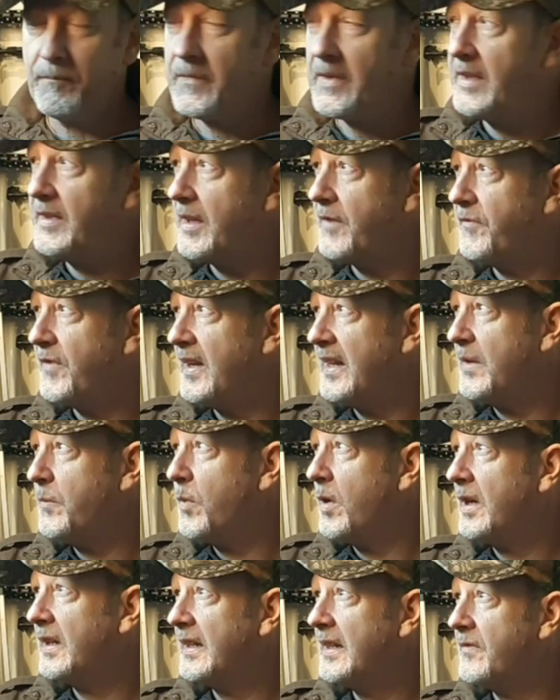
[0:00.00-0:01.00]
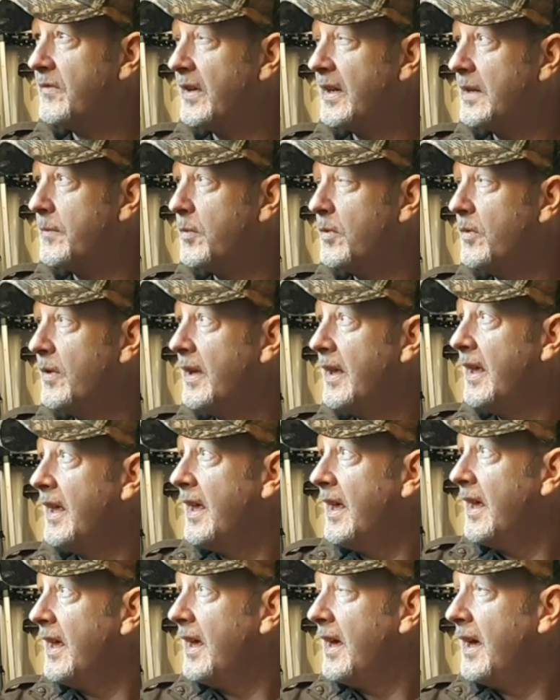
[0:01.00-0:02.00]
They're fairly widely available.
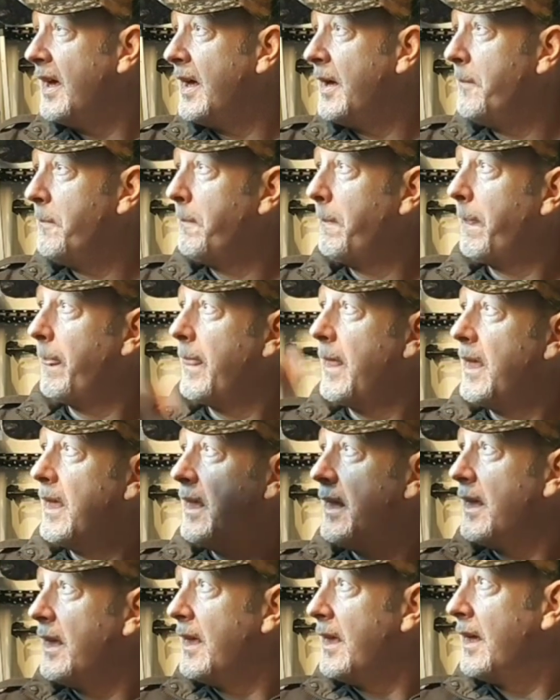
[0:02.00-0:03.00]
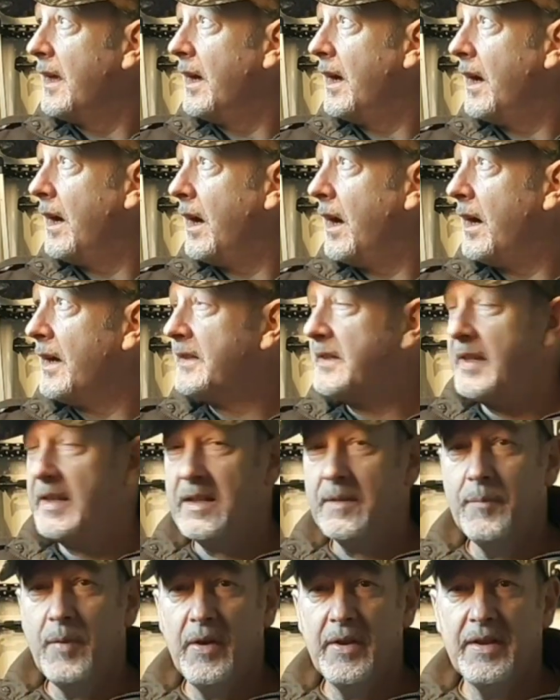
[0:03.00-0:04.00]
I tend
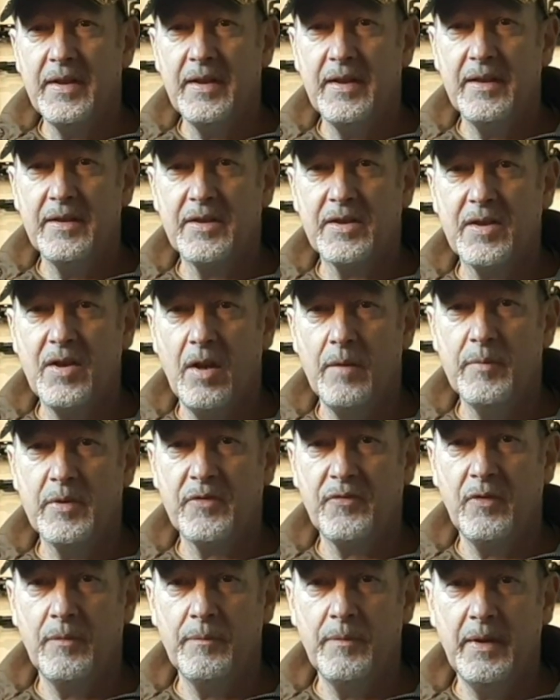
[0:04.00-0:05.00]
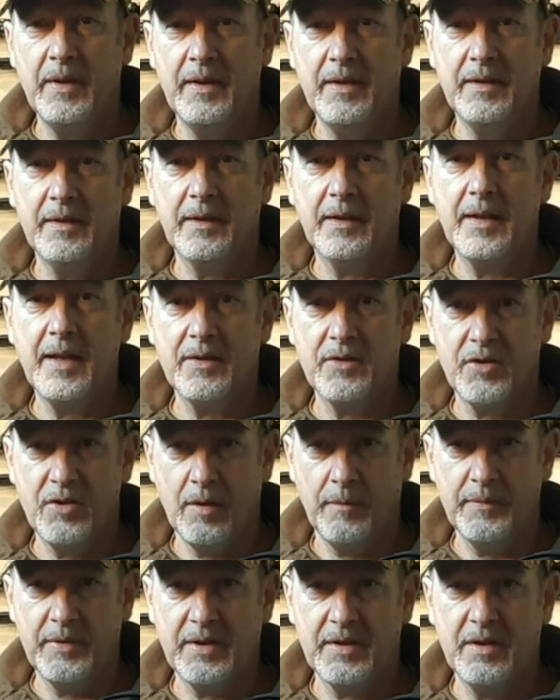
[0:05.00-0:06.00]
to buy scopes from gun
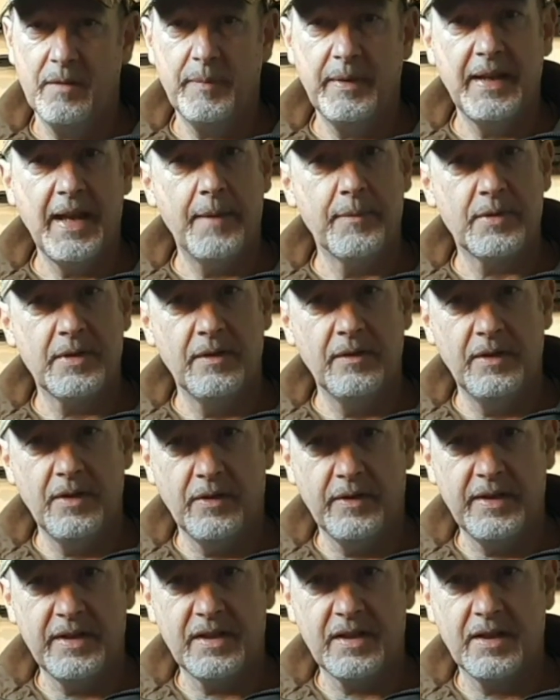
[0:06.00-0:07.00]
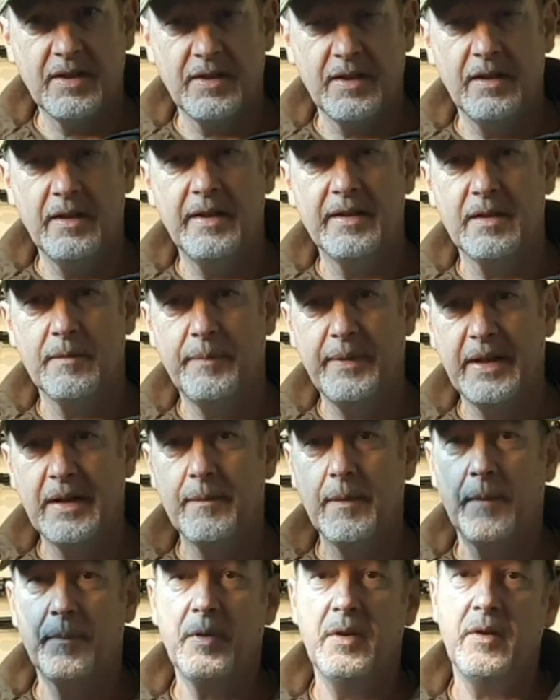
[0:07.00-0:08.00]
shops, to be absolutely honest, because I like to pick
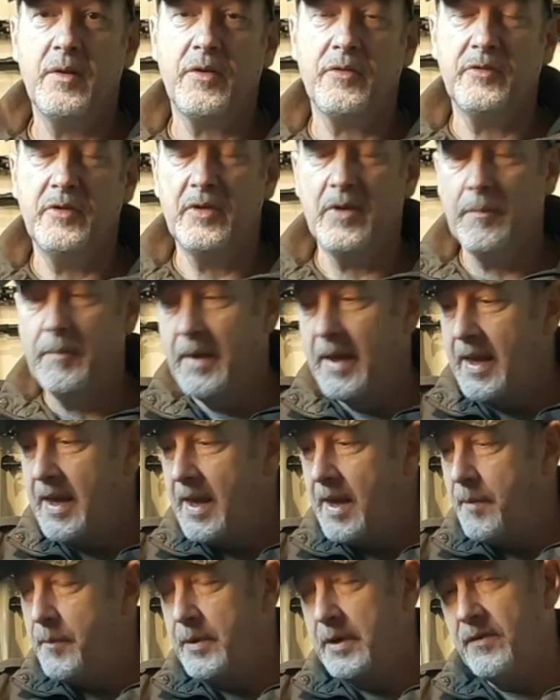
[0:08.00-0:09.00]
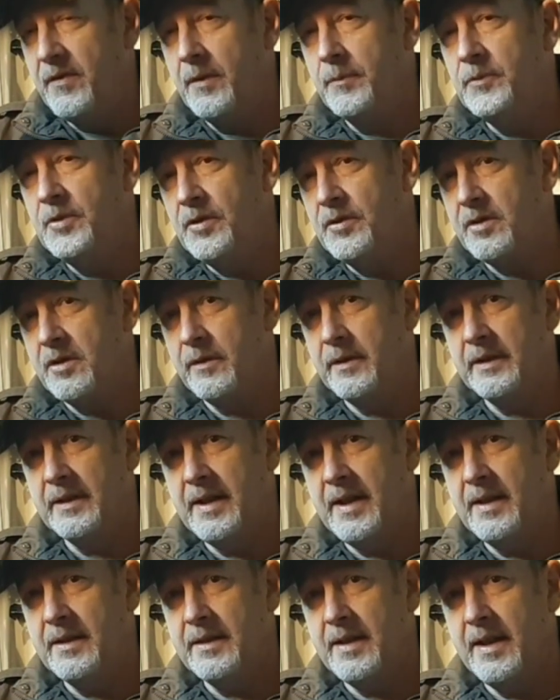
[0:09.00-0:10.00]
them up and look through them. But if I'm not doing
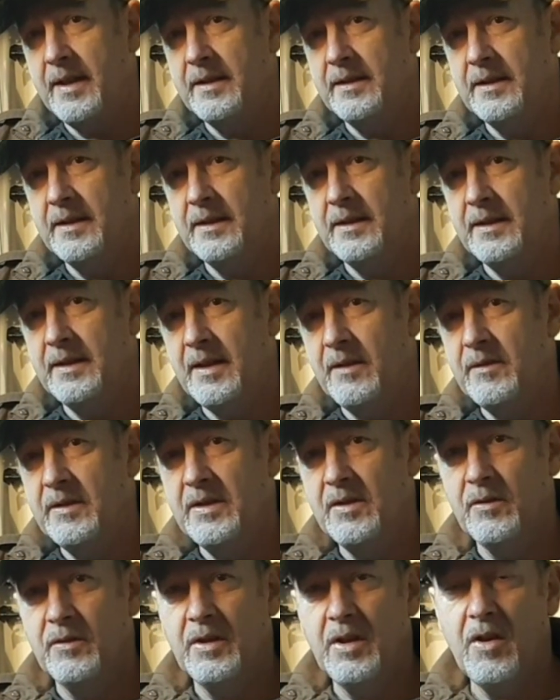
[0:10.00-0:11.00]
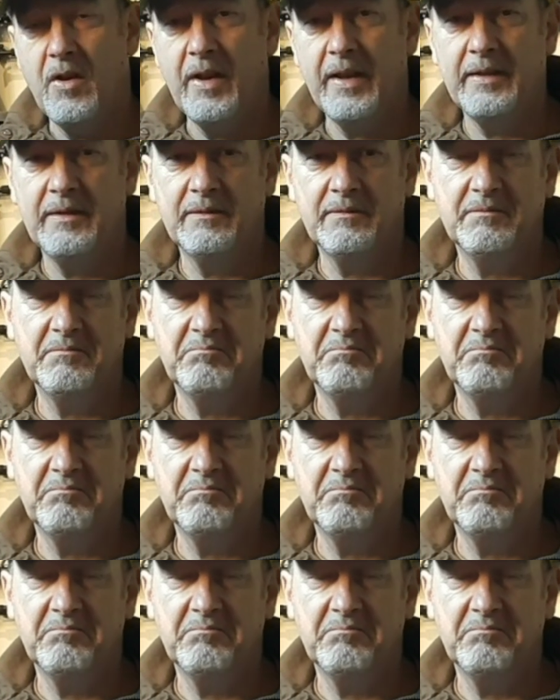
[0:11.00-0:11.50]
that, then the only online